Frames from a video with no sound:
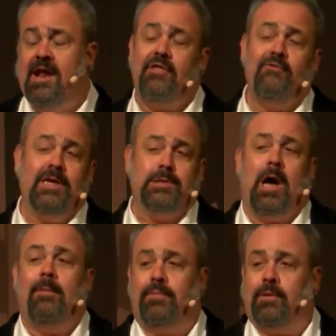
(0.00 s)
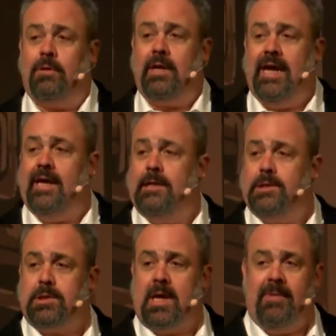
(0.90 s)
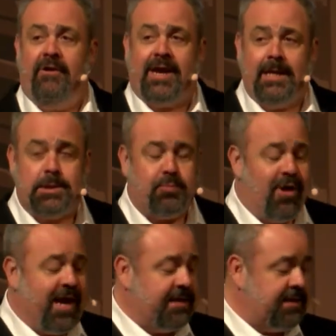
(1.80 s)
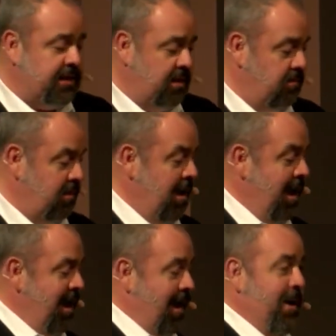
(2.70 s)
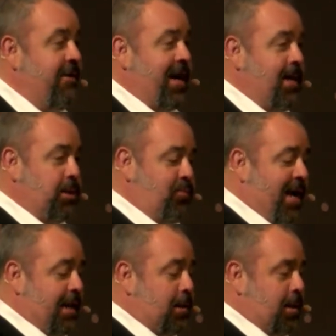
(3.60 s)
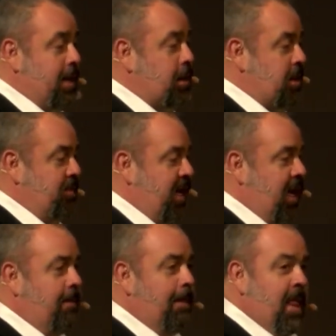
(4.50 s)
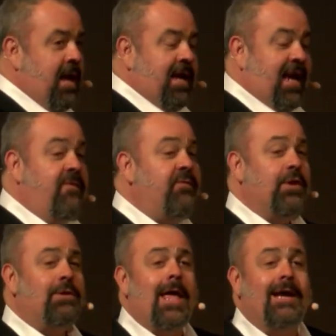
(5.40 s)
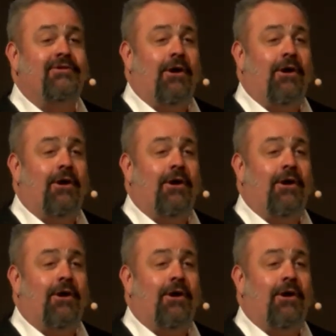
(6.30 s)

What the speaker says: Another example is American Express. American Express says to me, if you'd